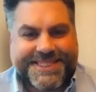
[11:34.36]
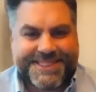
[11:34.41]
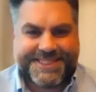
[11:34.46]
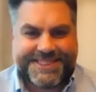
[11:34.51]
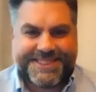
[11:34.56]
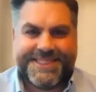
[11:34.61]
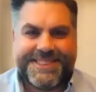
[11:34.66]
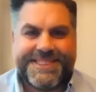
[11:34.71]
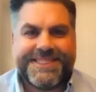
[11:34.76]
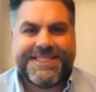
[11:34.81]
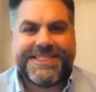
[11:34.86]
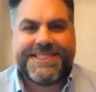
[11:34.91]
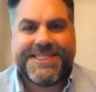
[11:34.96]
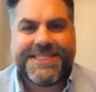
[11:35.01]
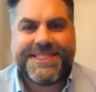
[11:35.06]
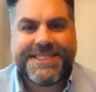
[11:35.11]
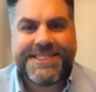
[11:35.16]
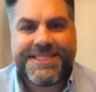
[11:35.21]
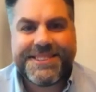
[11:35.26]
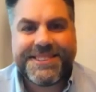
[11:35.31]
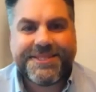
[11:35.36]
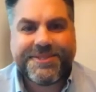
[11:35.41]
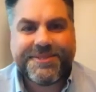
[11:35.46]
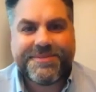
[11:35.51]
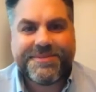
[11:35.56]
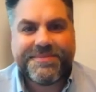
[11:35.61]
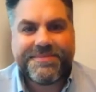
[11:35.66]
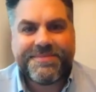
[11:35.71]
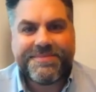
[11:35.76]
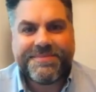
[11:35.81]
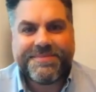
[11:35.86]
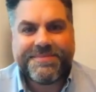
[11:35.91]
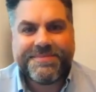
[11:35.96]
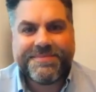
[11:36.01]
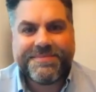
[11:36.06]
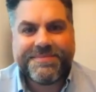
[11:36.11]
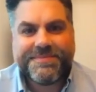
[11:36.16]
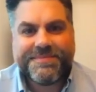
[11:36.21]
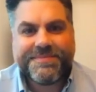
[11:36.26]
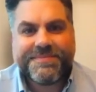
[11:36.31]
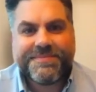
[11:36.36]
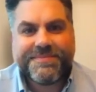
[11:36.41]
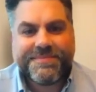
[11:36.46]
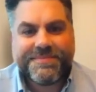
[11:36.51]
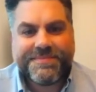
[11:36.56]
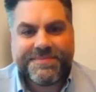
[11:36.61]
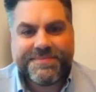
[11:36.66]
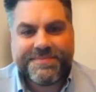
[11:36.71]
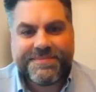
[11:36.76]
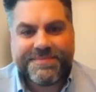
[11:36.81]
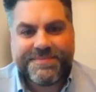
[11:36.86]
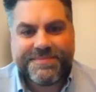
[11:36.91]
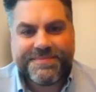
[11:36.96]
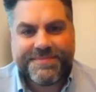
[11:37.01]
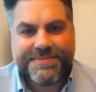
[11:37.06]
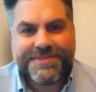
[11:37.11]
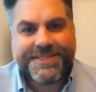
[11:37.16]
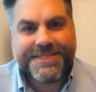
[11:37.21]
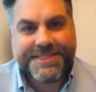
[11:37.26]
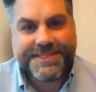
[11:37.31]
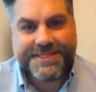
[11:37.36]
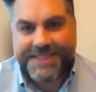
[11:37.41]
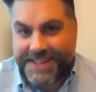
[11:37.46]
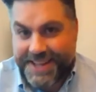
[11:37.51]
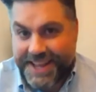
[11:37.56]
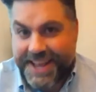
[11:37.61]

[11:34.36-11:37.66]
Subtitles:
[no speech]